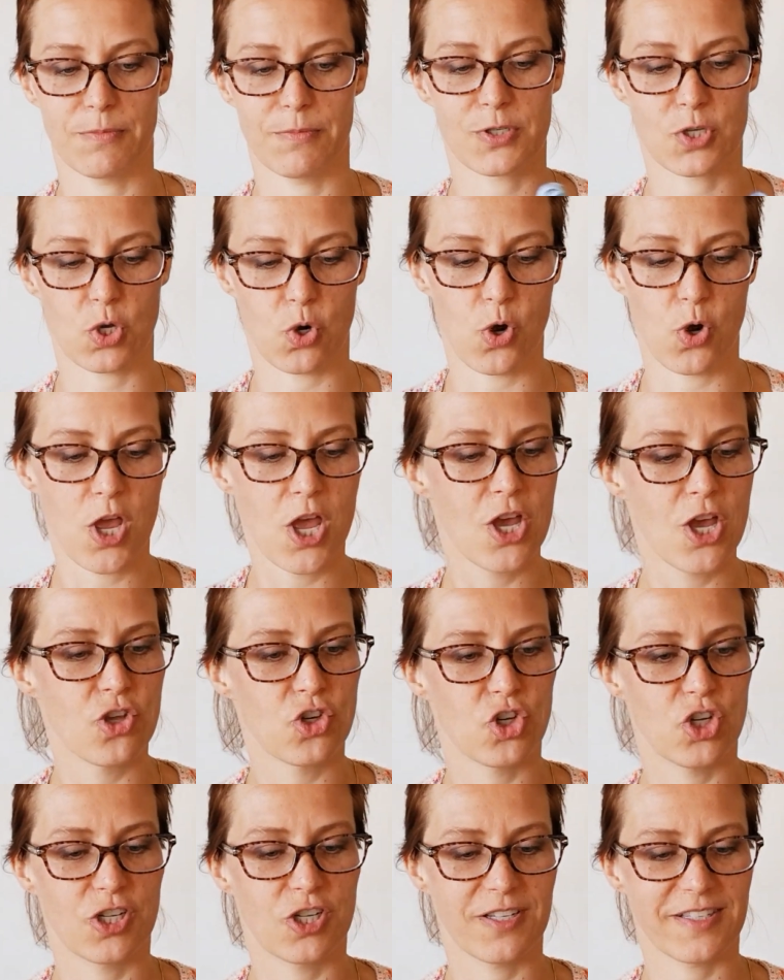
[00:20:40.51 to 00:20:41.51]
So
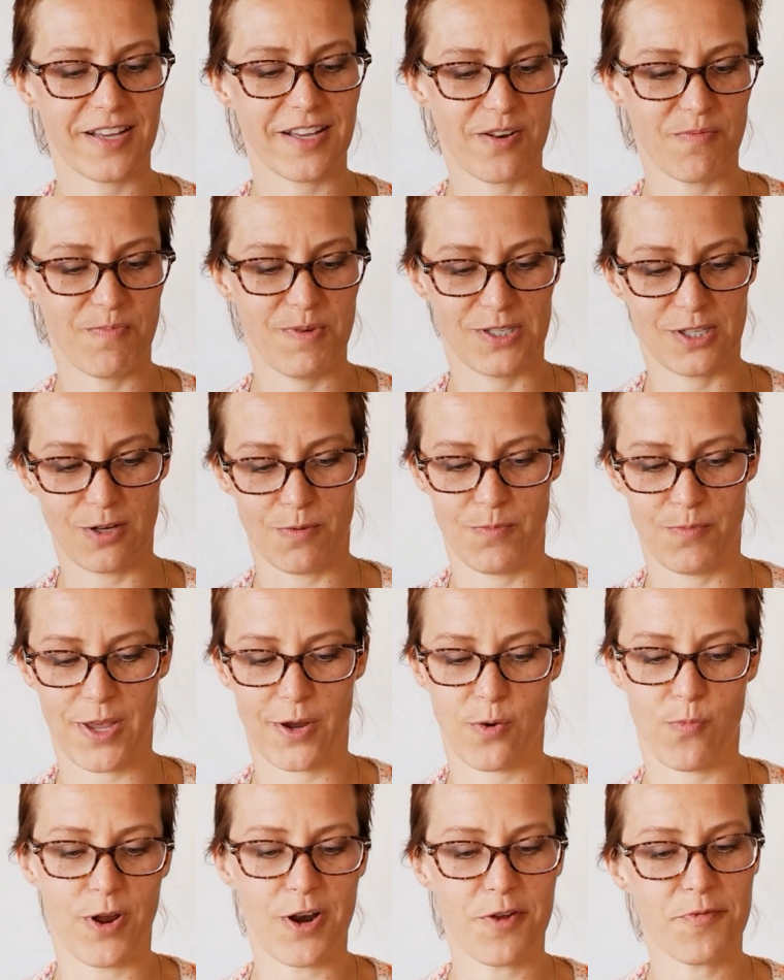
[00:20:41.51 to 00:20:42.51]
she just sent me some
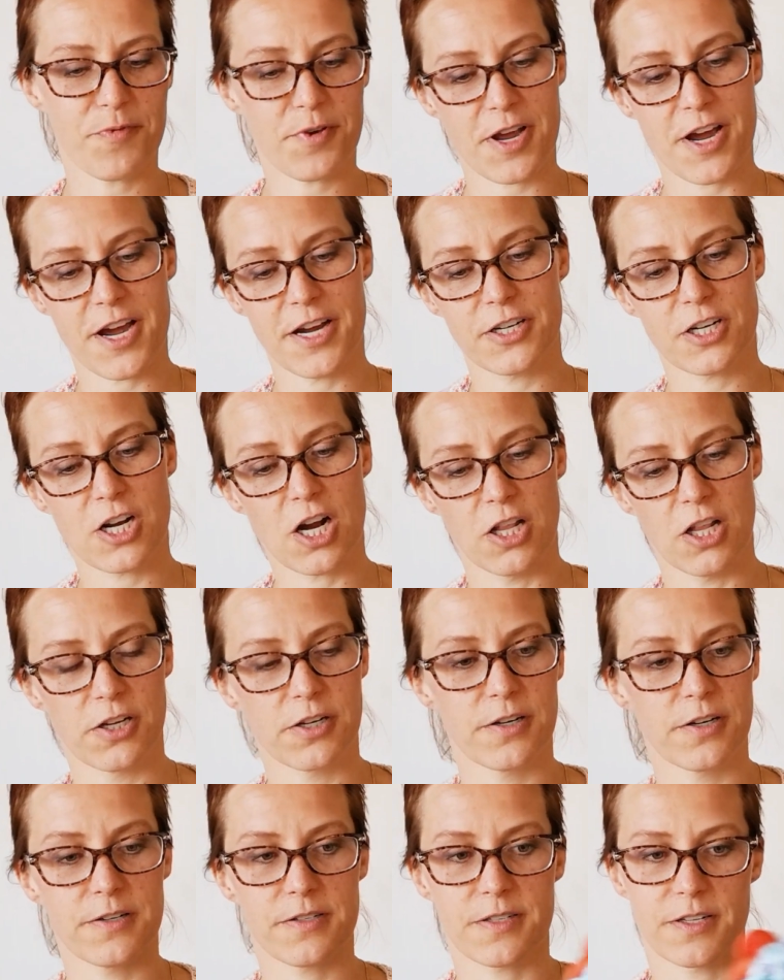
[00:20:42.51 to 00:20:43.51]
like one-of-a-kind
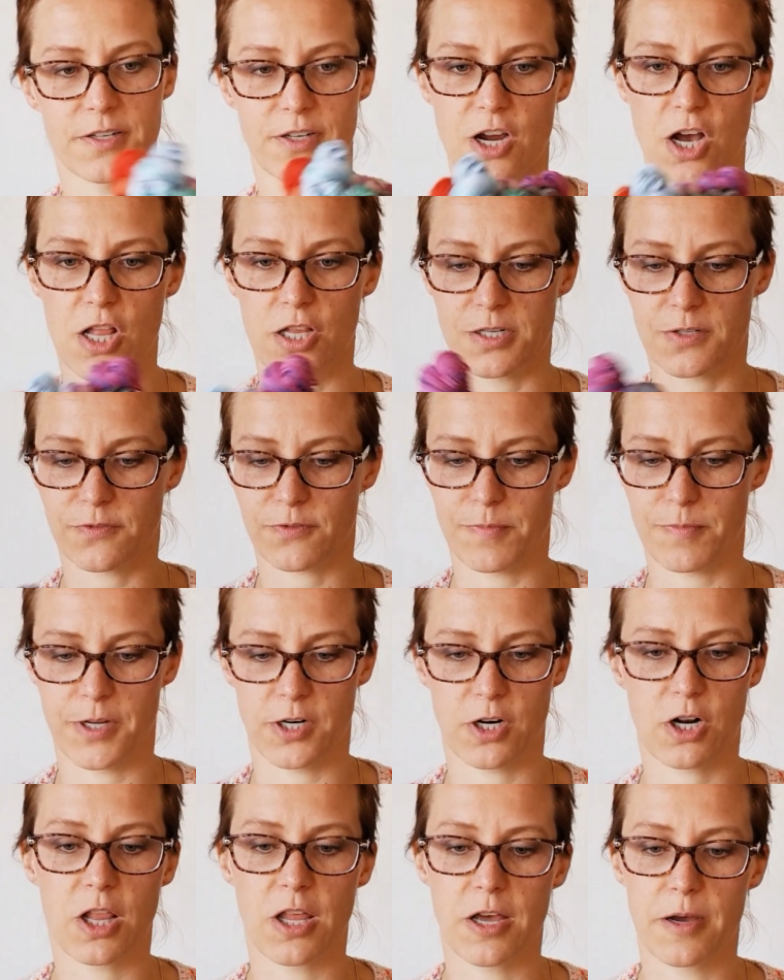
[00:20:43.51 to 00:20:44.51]
colors and colors from their
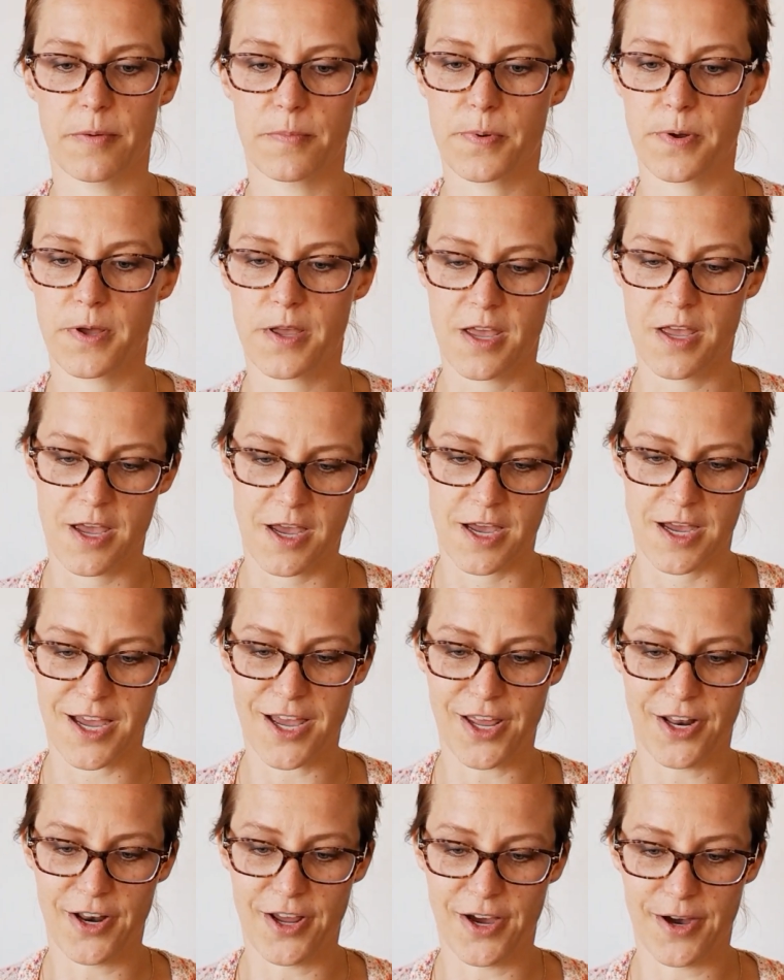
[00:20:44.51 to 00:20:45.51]
club
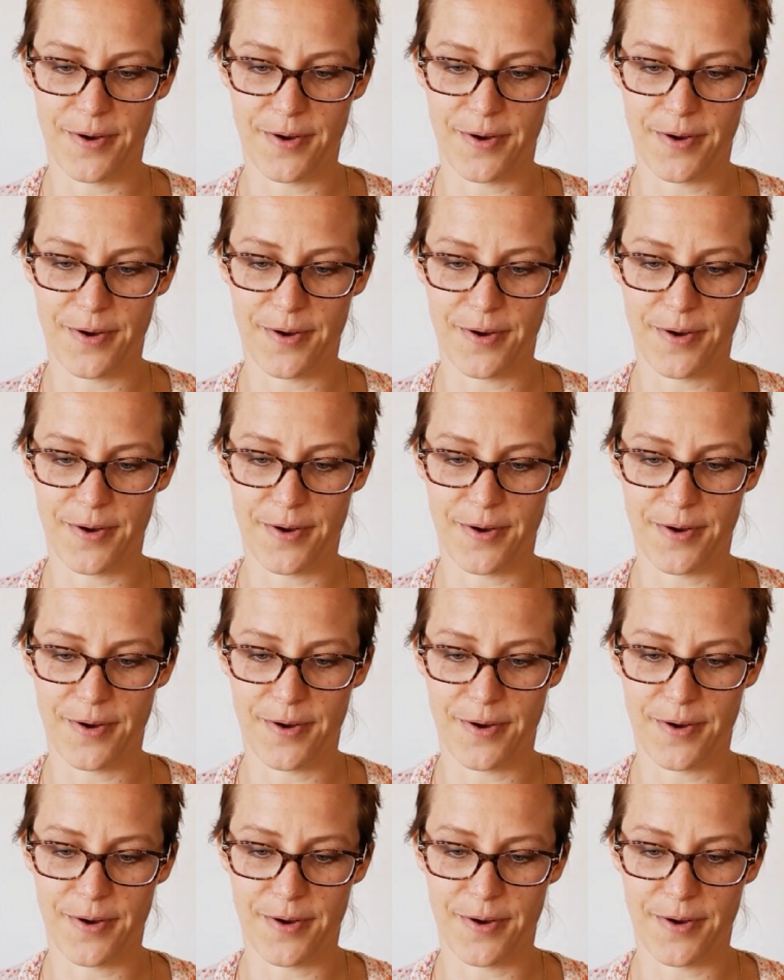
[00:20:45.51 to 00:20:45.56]
and